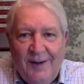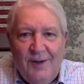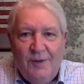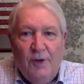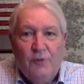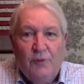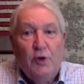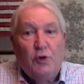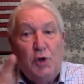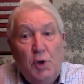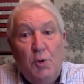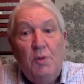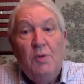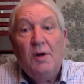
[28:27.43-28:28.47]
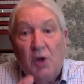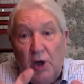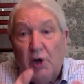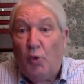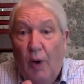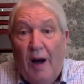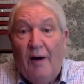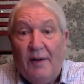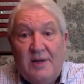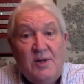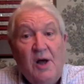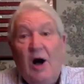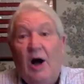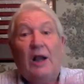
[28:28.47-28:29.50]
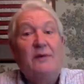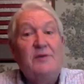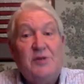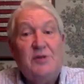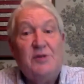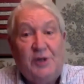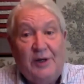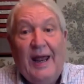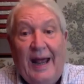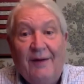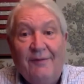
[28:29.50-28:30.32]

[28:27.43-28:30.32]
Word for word: Those are two good qualities all of us can have.